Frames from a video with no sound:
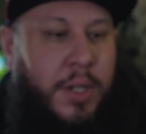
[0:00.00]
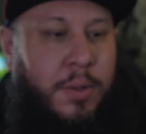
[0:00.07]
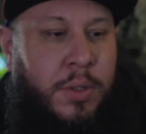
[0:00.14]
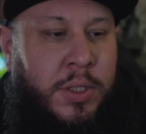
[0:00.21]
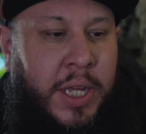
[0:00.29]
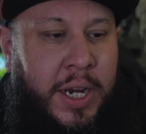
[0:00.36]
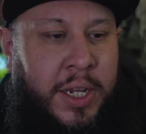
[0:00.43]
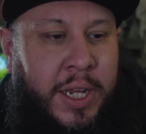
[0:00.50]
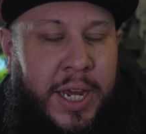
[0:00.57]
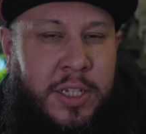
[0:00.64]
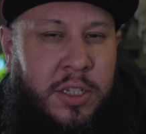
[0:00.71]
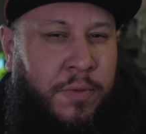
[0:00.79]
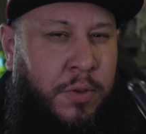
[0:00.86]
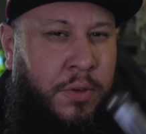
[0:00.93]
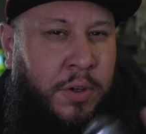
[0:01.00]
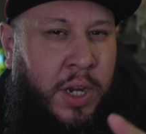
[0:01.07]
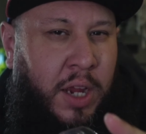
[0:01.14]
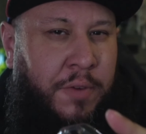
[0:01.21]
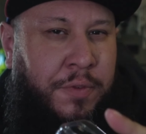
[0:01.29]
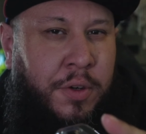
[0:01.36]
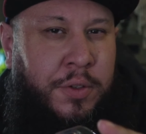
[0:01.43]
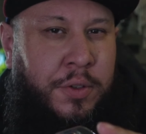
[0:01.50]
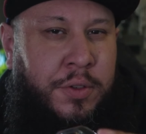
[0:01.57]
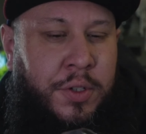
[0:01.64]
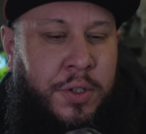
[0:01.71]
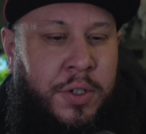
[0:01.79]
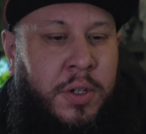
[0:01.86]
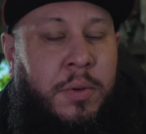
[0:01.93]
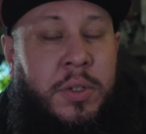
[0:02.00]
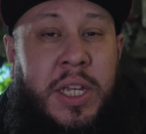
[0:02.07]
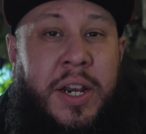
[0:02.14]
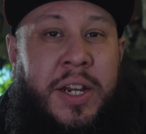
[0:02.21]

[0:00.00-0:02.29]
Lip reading: Without a case, if you're an iPhone user, without